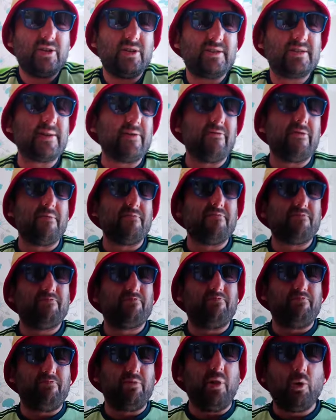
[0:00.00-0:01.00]
some of
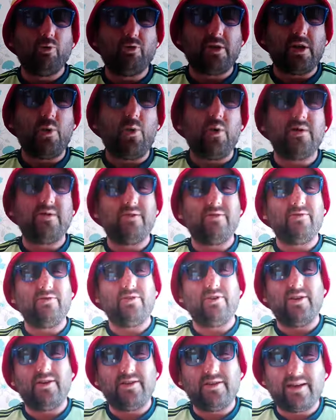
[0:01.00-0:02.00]
them bloat you when
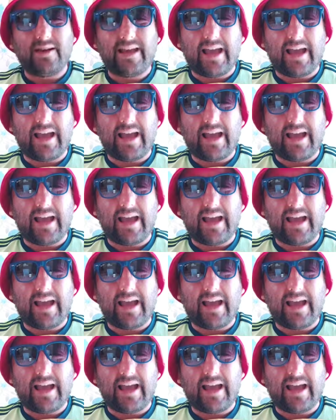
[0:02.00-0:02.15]
you're